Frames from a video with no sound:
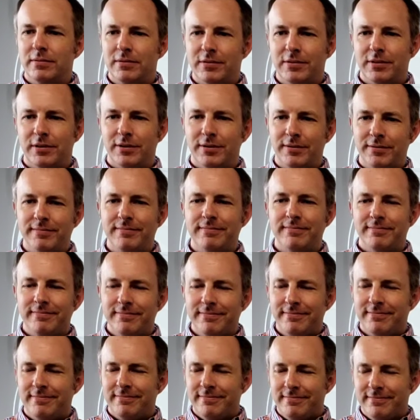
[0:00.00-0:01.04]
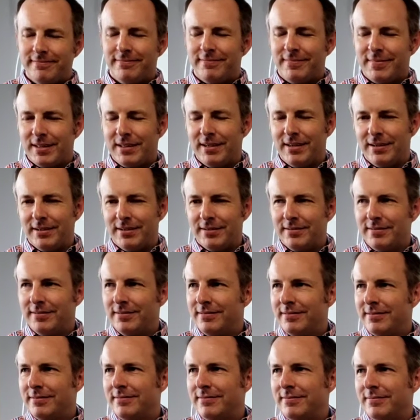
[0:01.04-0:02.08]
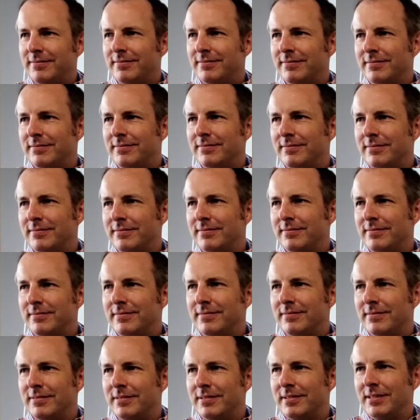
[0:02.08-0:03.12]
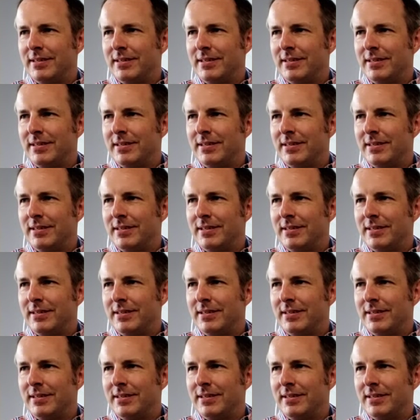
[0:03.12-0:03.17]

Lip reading: Exactly. Especially as tight as we ended up getting it.